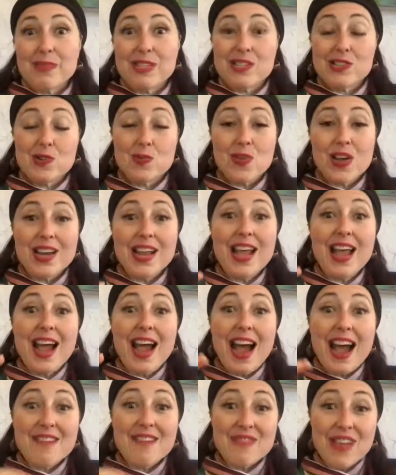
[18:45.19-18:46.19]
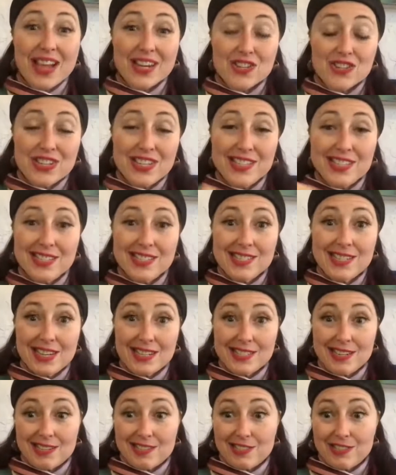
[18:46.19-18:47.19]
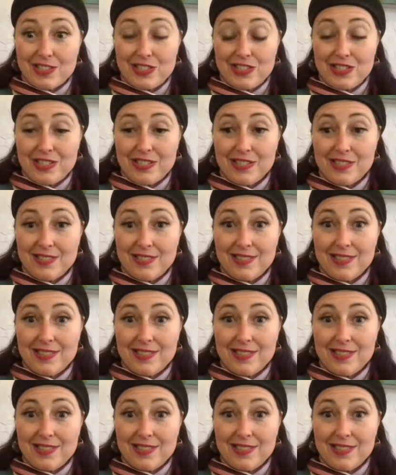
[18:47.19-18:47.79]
but you know what? I've actually seen TikTokers